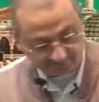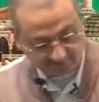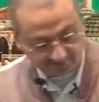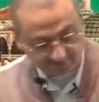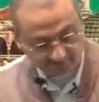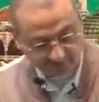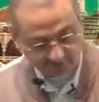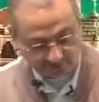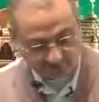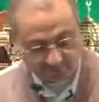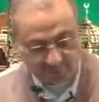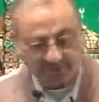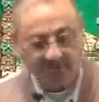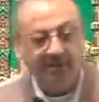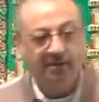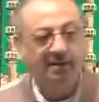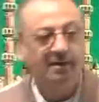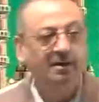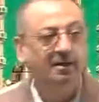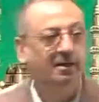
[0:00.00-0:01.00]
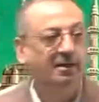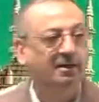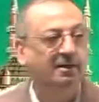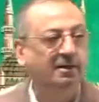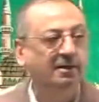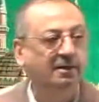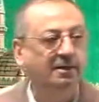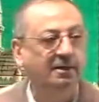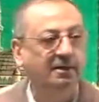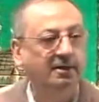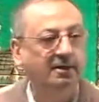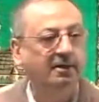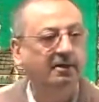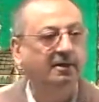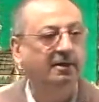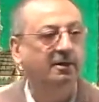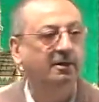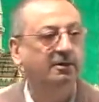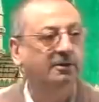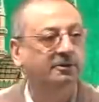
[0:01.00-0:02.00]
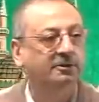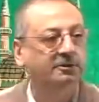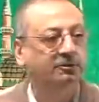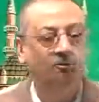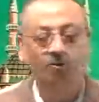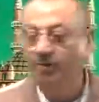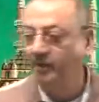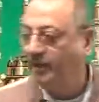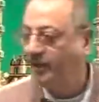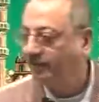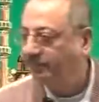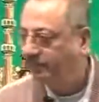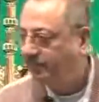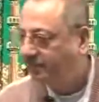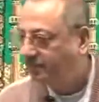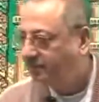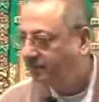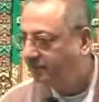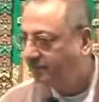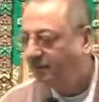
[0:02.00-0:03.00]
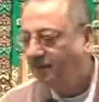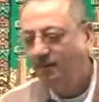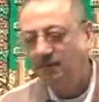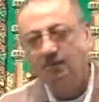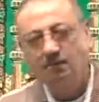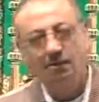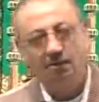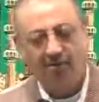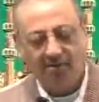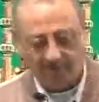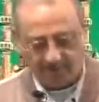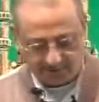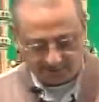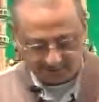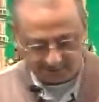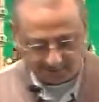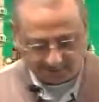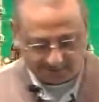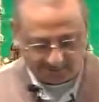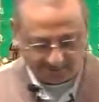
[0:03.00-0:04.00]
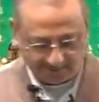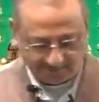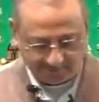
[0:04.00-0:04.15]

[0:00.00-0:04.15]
So, brother, you don't have it? Gosh, I